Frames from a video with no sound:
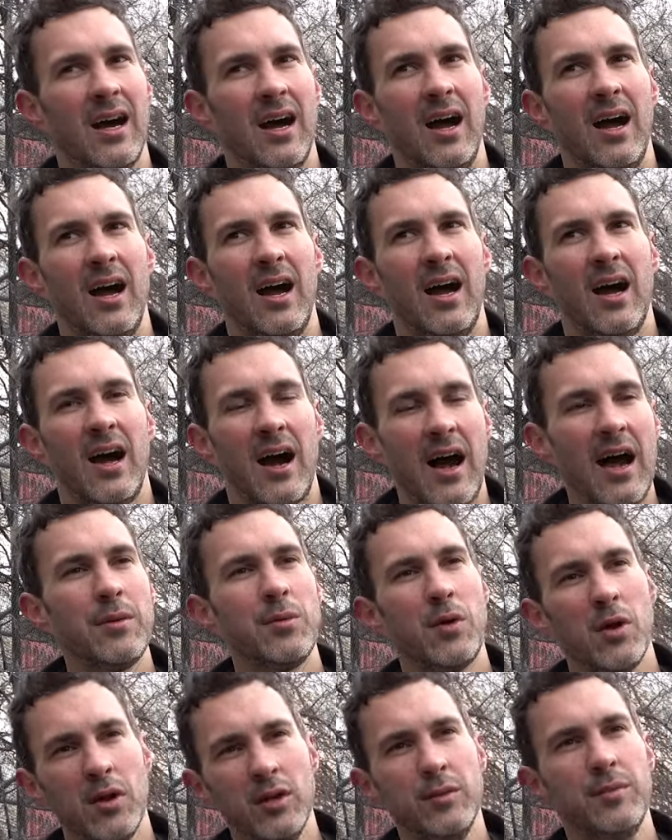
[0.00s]
sponsor? I'd
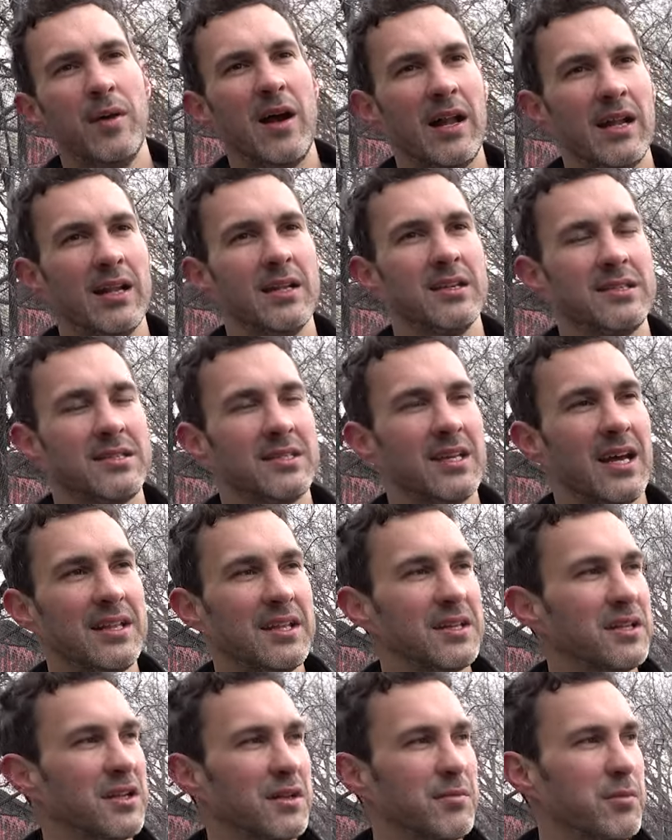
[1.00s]
want New Balance. I
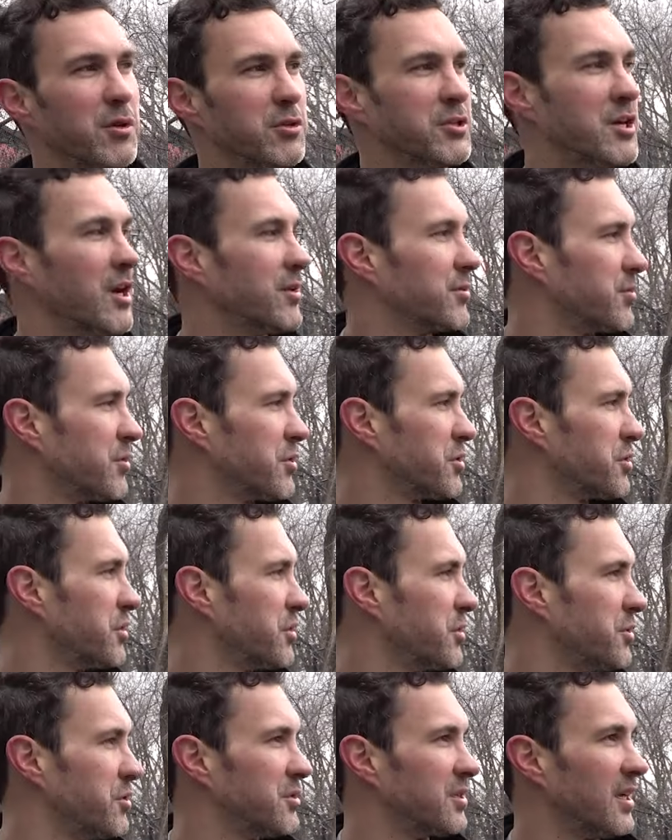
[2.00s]
think they're the most comfortable
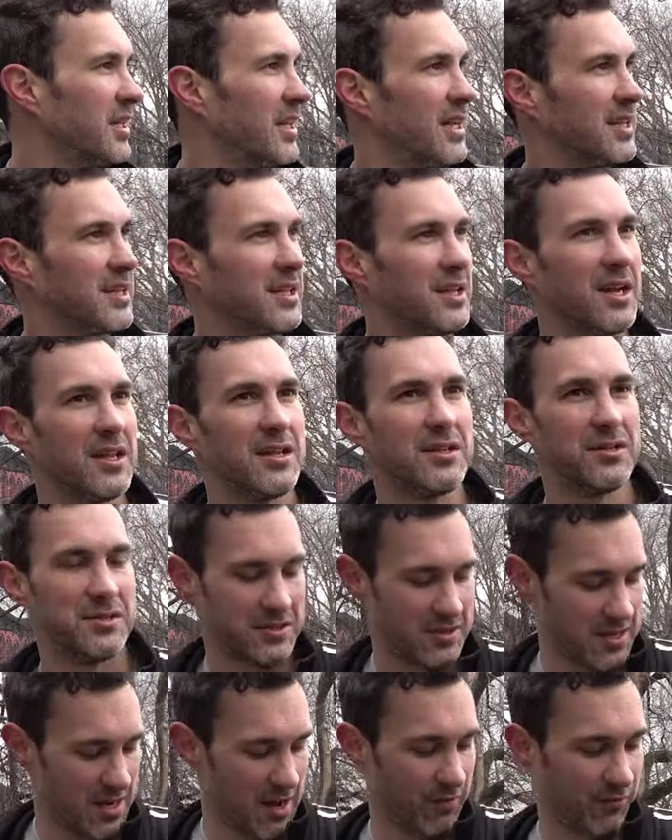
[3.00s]
shoes. I like the other
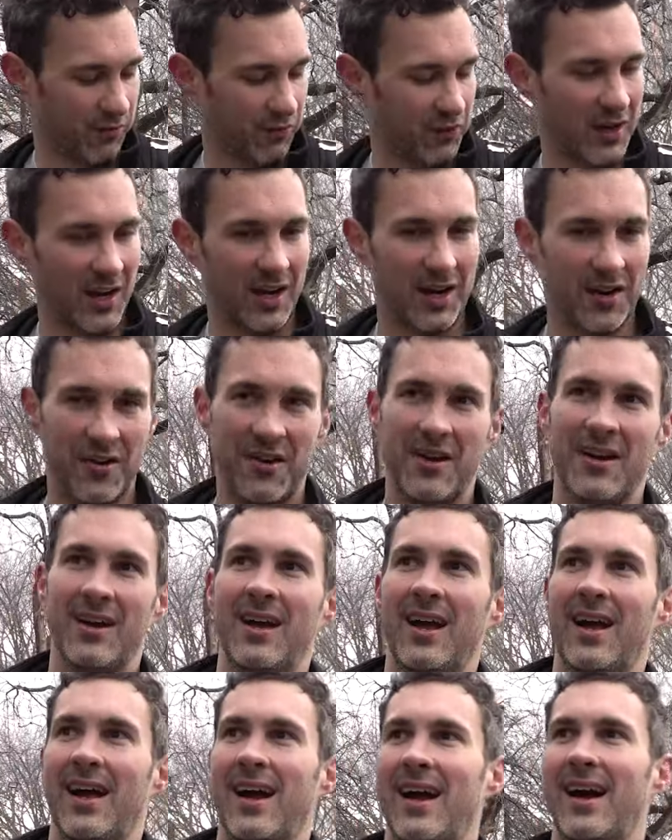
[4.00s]
stuff, you know.
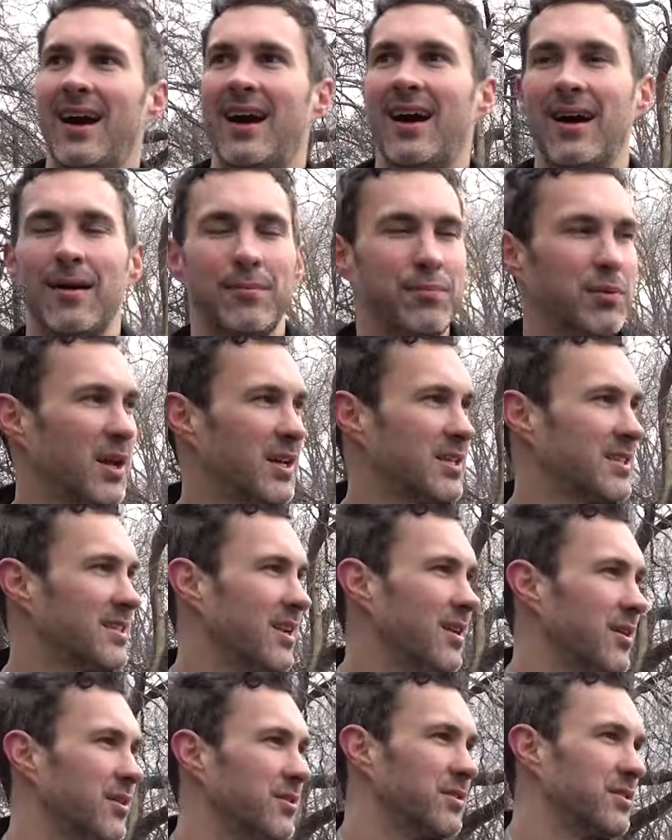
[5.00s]
Plus, you
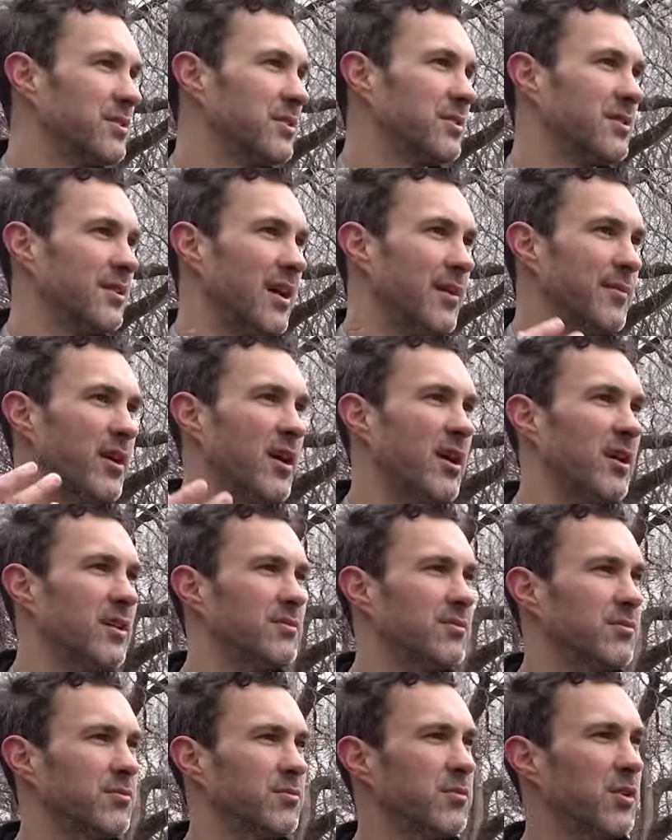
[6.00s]
know, I'm a
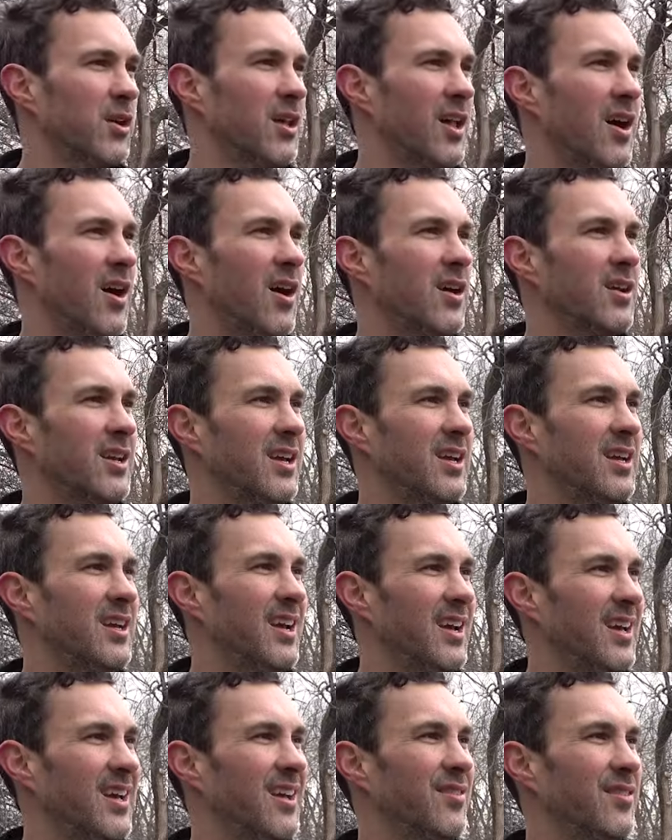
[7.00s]
real honky.
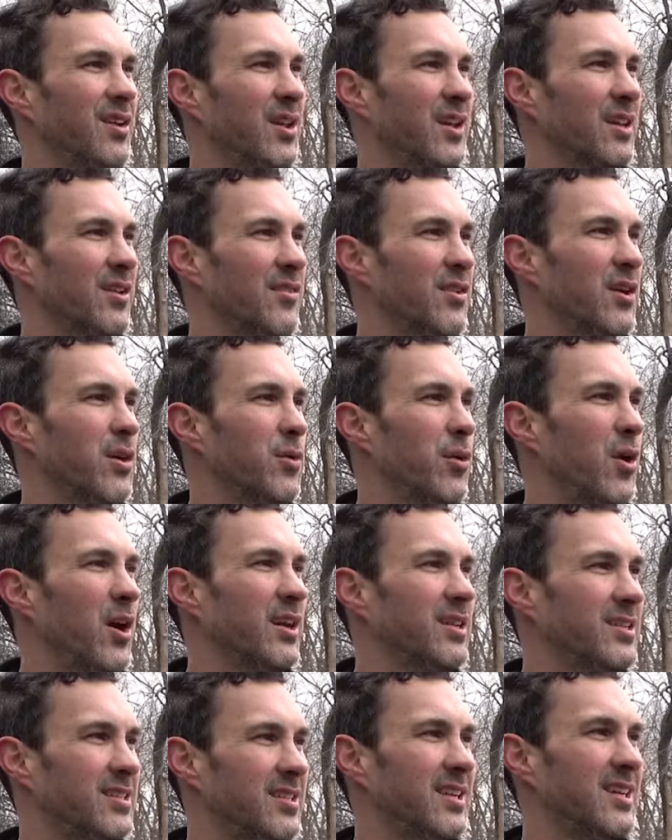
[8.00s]
I feel like they're very
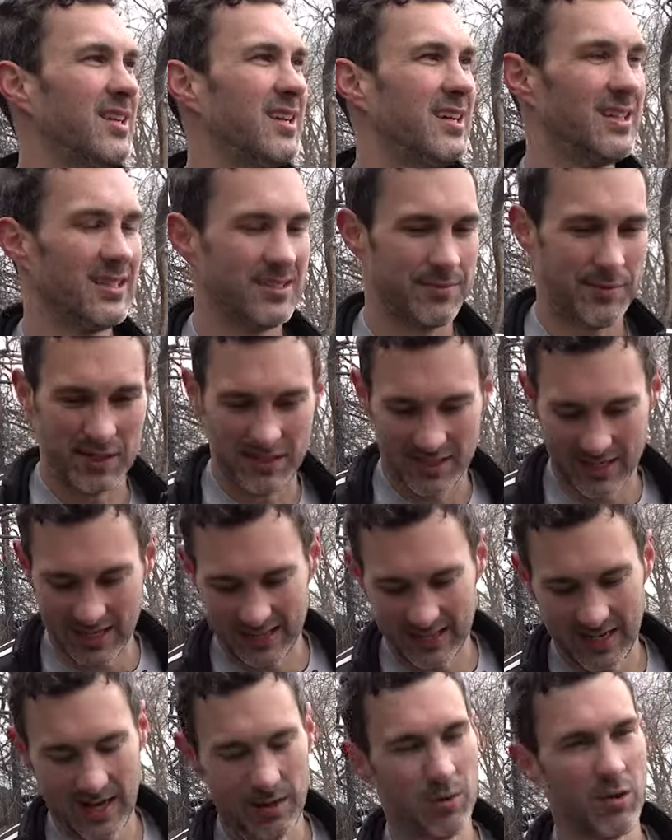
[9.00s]
white. It's basically got
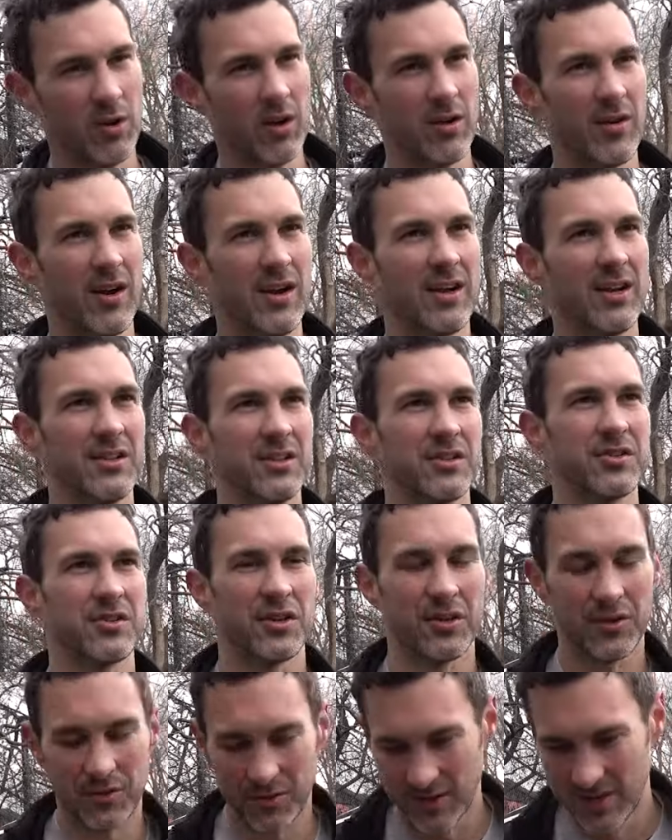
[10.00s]
the N-word right on the
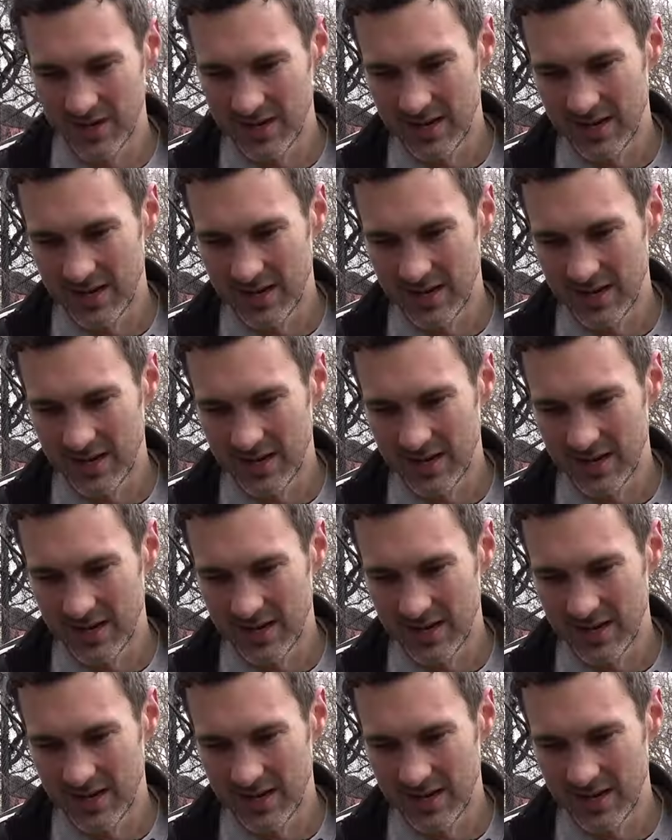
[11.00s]
shoe.